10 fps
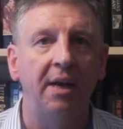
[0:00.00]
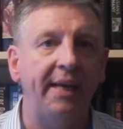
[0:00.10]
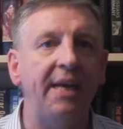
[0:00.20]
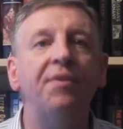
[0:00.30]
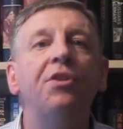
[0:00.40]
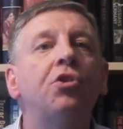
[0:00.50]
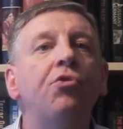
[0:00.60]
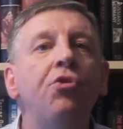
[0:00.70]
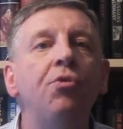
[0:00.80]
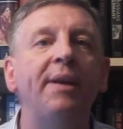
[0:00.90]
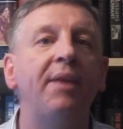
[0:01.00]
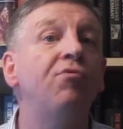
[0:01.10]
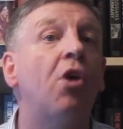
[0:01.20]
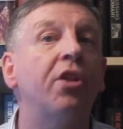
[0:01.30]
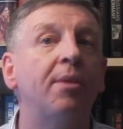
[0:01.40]
even the grooming
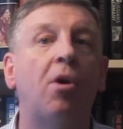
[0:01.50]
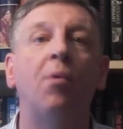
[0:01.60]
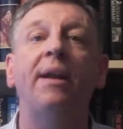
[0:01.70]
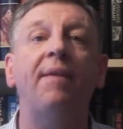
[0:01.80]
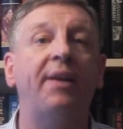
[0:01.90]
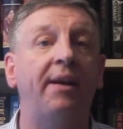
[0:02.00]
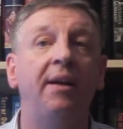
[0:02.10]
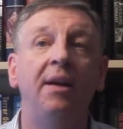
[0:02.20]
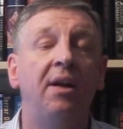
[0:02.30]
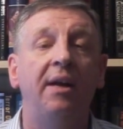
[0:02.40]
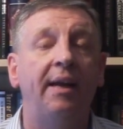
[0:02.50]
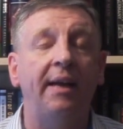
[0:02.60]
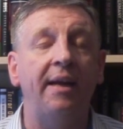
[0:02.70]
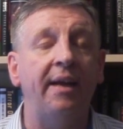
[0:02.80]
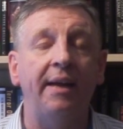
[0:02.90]
in Rotherham or wherever it
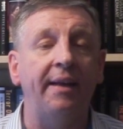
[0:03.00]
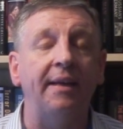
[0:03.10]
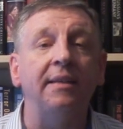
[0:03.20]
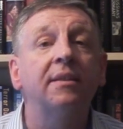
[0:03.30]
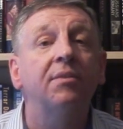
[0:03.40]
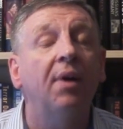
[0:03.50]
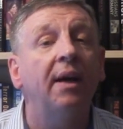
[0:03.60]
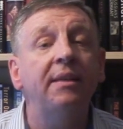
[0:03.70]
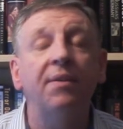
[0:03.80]
is, right?